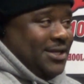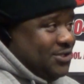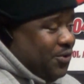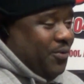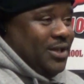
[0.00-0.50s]
He's
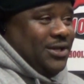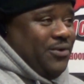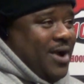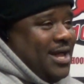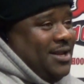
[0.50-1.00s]
guerrilla
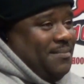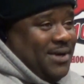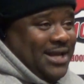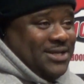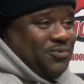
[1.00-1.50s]
grinding it,
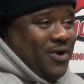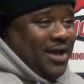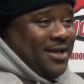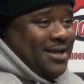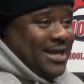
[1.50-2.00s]
but guess what?